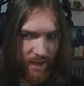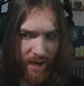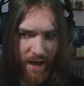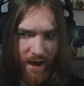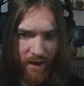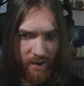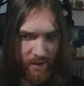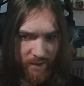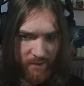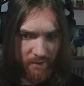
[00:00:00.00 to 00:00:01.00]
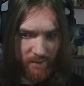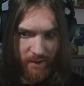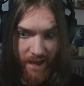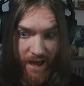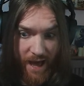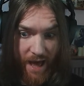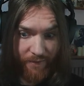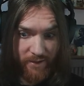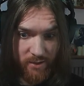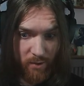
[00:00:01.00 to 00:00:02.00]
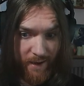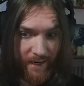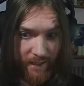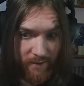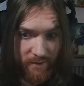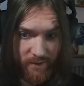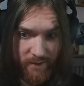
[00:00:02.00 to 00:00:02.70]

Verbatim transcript: Ah. Ah, there's so many.